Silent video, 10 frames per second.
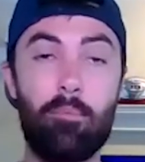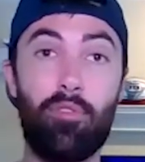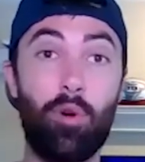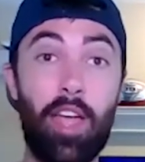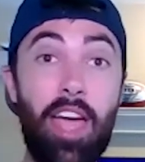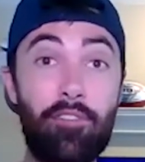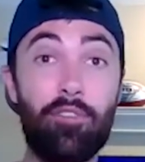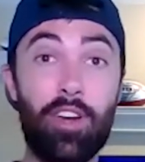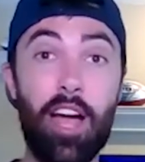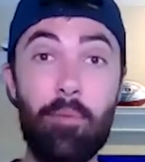Before
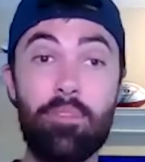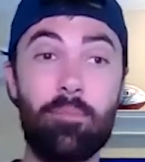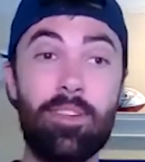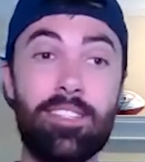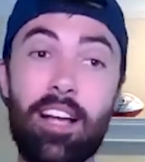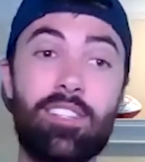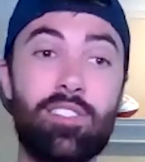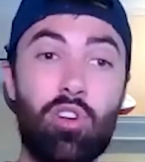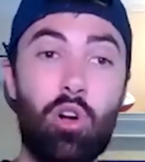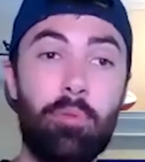every upcoming
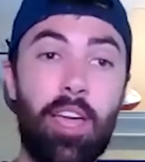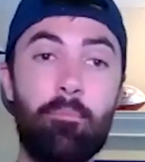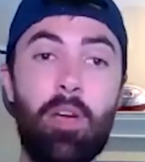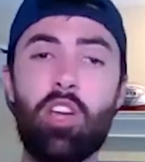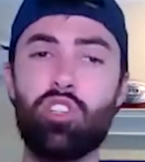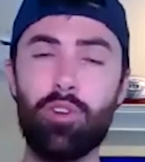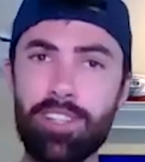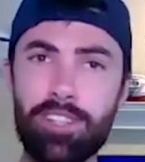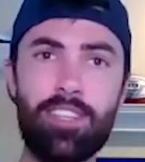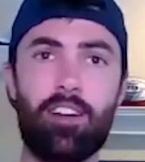Texans home game,
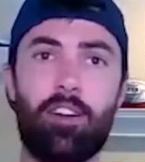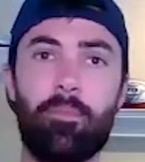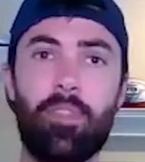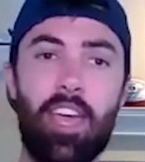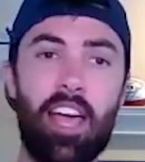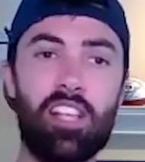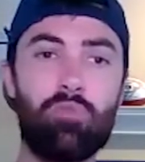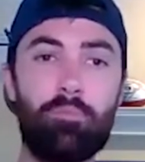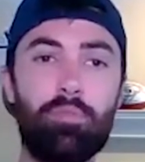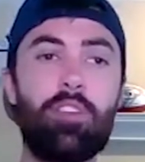join us here as
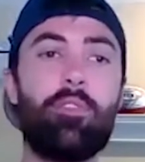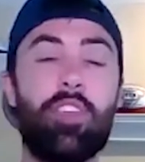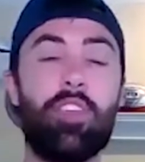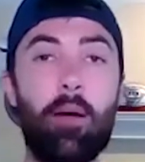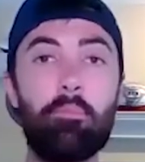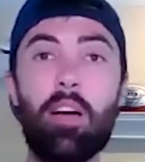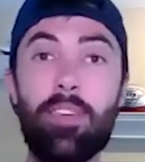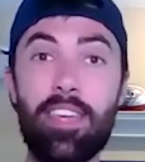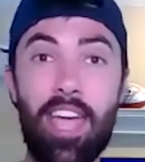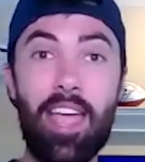we preview the
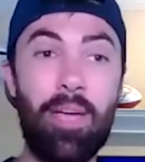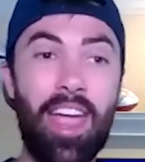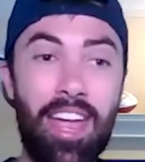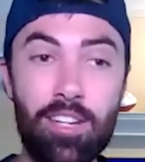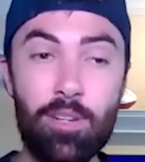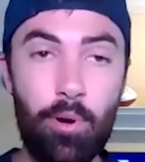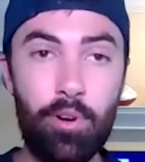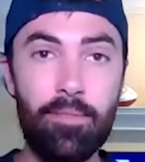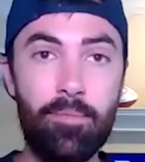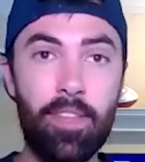upcoming game and
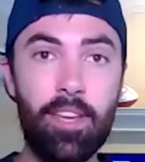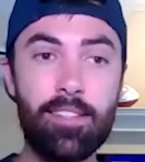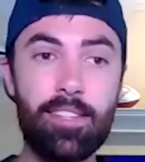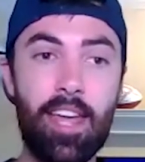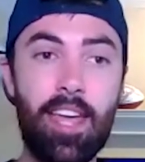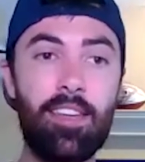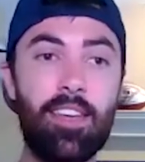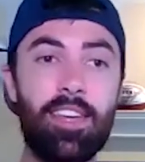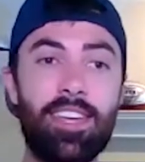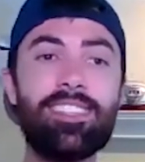opponent. Today,
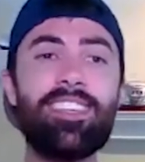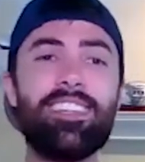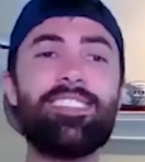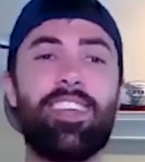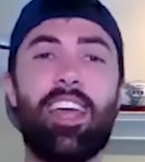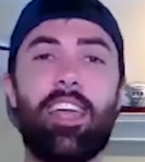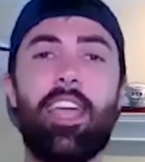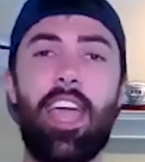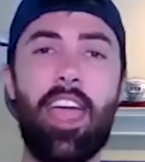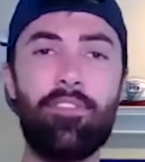it's Kids Day,
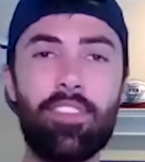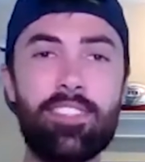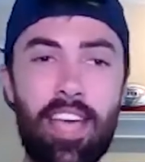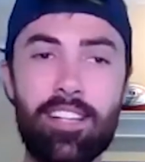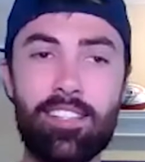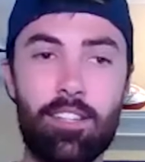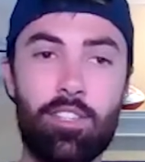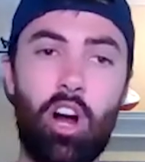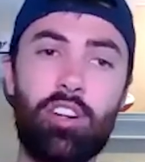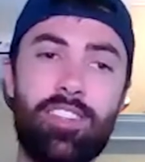and the
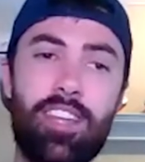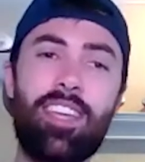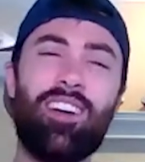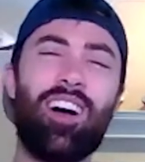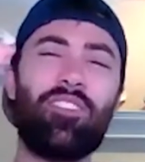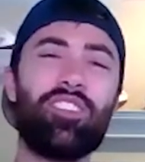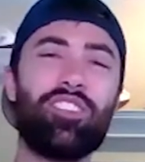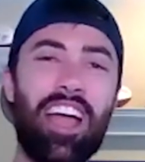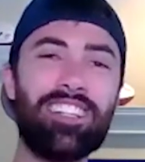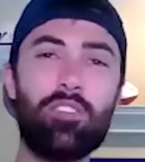Texans are taking on the
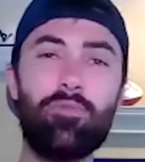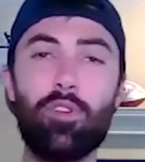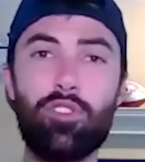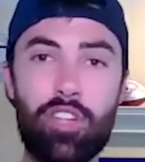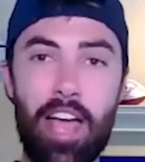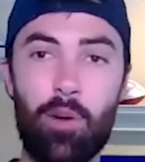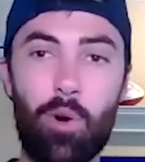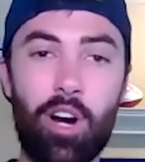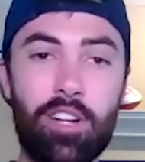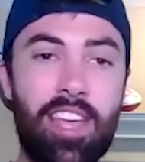Jacksonville
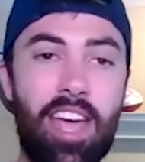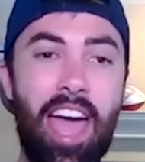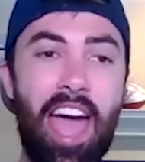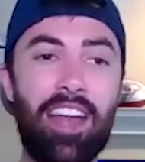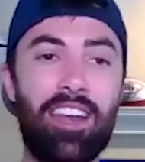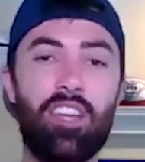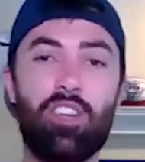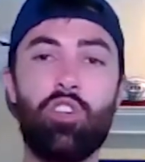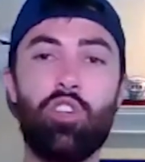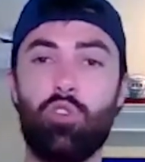Jaguars at
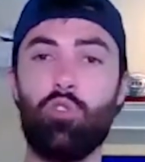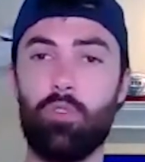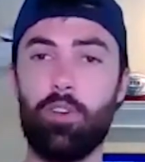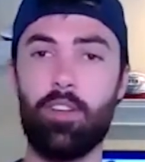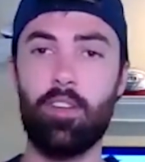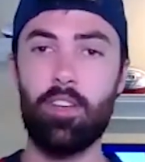noon.